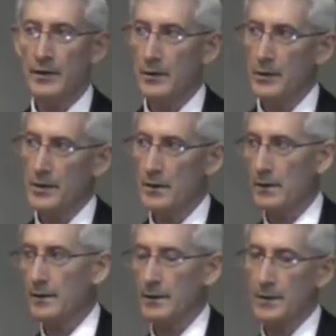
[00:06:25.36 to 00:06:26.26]
to do is
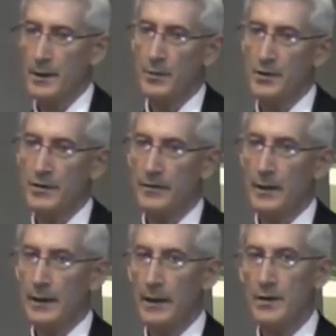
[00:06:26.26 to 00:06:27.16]
look at the temperature
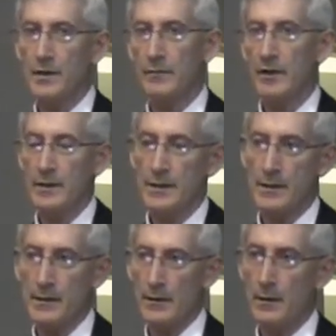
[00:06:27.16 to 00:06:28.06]
variation
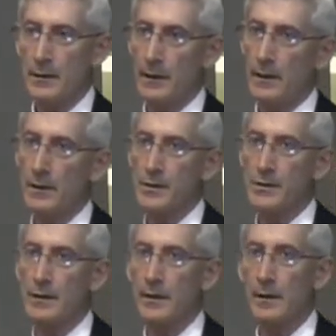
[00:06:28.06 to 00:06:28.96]
basis on the
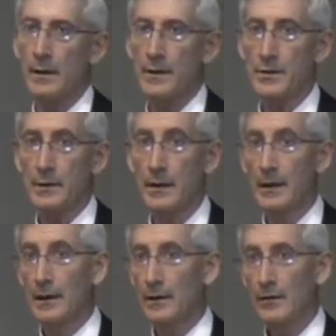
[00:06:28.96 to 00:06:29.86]
industry in our history.
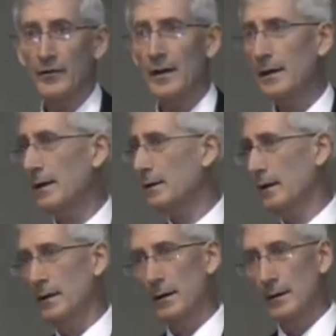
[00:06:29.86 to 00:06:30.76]
You'll find out
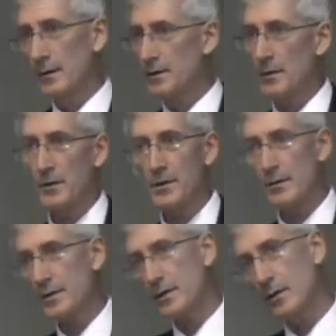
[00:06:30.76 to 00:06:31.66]
the, the
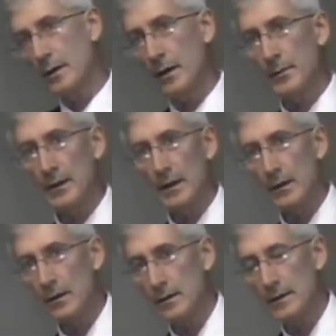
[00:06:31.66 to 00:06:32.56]
temperature was going up and
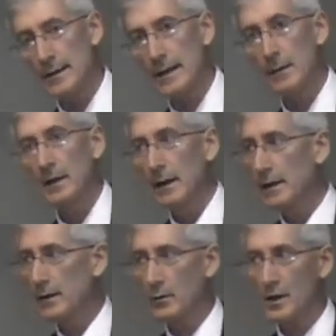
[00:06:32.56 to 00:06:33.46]
down all the time,
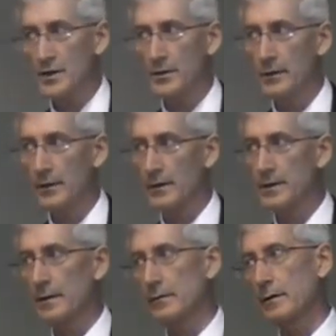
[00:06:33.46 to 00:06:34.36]
and there was no
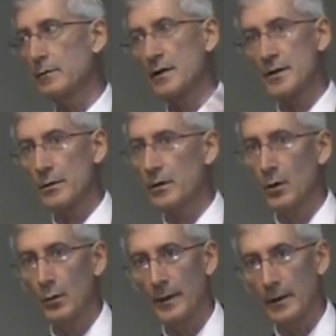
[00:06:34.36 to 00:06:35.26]
industry. There was no
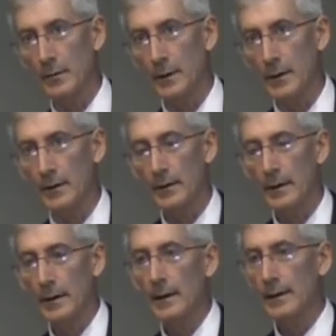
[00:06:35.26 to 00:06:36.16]
coal being burned.
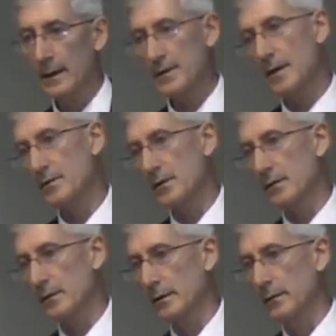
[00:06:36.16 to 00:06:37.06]
And that's
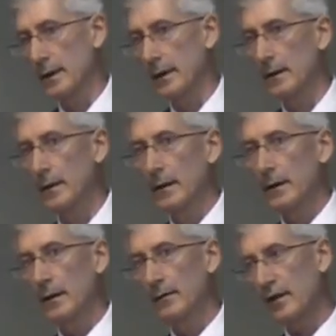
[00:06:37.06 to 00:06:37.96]
absolutely right.
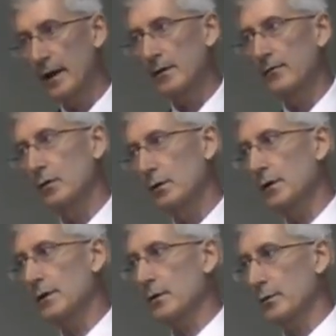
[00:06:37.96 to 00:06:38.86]
In fact, if you
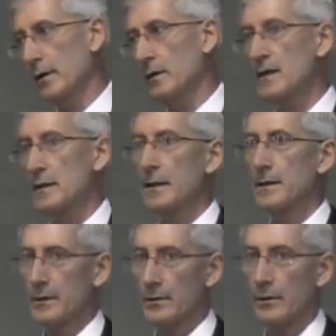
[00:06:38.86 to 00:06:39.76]
look at the real
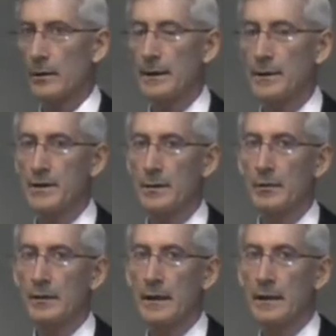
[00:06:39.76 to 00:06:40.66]
science and the real history
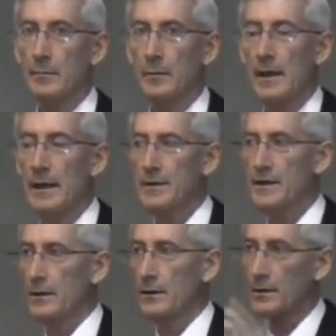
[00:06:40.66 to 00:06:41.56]
behind
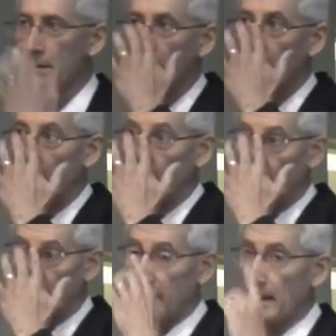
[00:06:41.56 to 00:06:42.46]
CO2,
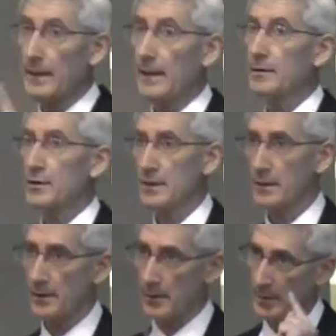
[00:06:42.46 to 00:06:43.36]
you'll find out there's
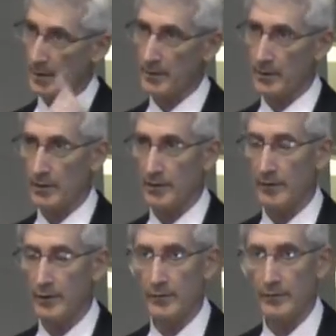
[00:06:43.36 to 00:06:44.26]
another myth that we've
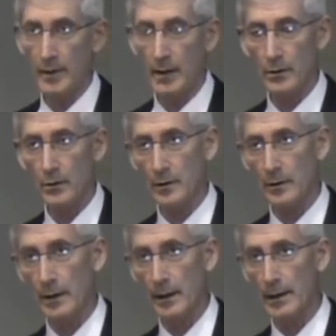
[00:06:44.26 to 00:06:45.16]
heard from Al Gore
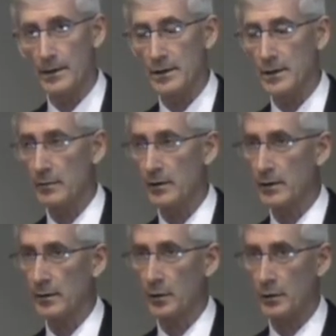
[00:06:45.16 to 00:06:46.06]
and the AGW
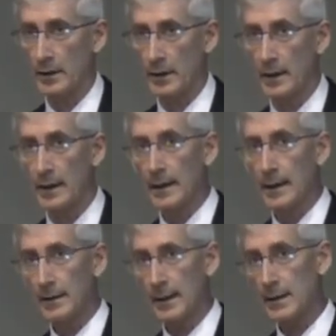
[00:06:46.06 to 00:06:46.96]
community,
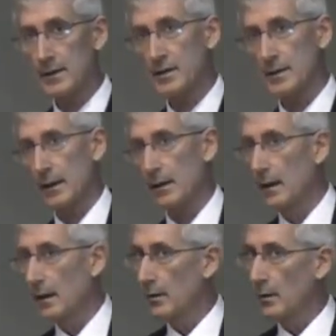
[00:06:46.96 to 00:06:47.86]
and that's
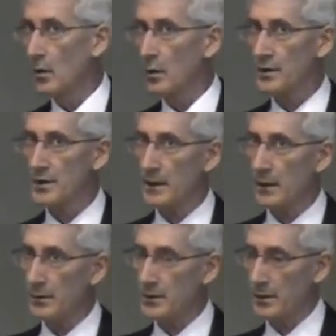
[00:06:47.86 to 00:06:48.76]
that the more
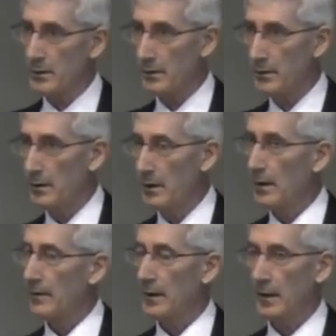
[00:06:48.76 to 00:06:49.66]

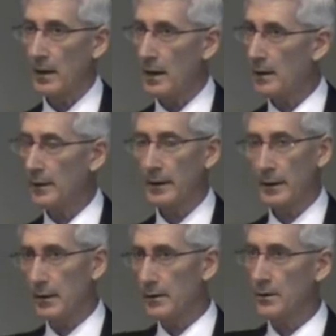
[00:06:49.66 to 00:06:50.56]
CO2, the hotter
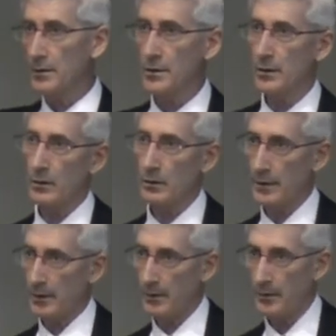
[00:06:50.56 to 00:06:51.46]
and uncontrolled
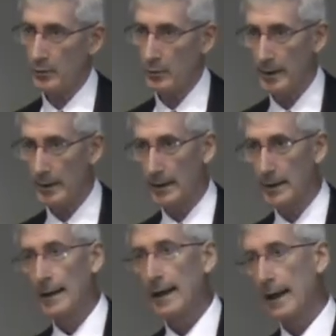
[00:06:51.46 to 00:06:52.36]
the Earth will be.
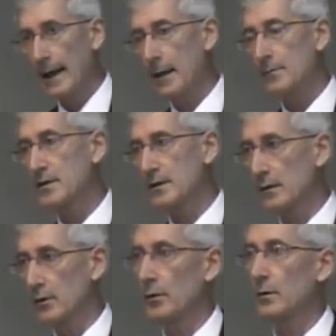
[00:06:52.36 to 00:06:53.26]

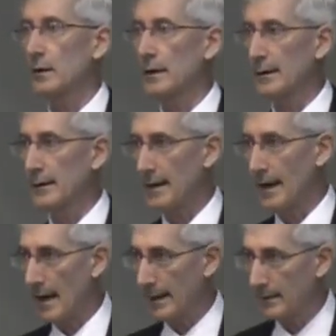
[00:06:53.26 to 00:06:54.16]
Absolutely
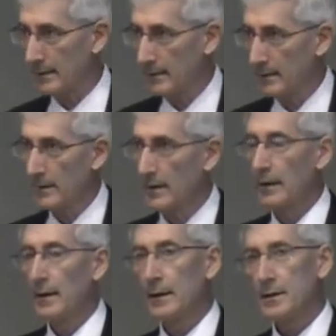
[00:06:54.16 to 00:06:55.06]
not.
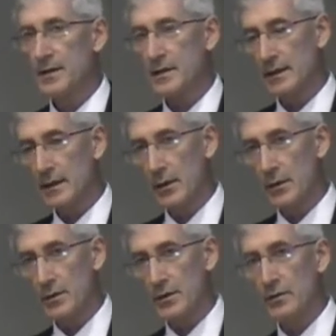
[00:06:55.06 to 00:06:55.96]

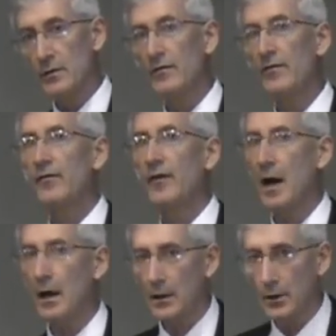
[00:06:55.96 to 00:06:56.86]
CO2
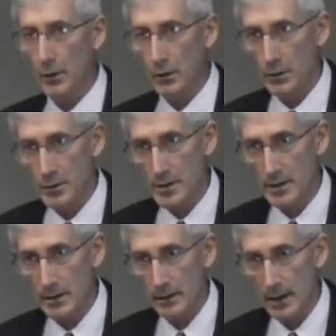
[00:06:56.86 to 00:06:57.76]

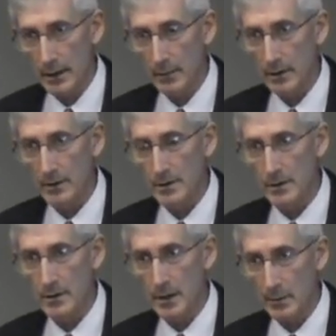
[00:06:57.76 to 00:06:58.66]
follows climate
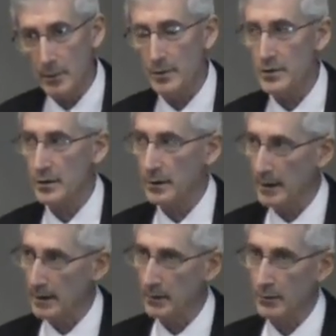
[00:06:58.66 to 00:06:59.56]
temperature
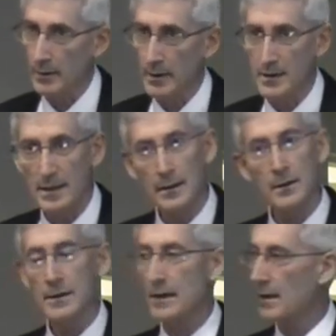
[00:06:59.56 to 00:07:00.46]
increase.
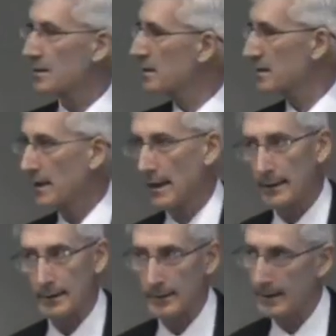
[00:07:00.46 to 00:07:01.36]
It does
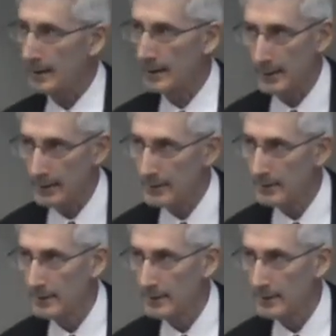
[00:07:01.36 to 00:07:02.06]
not lead it.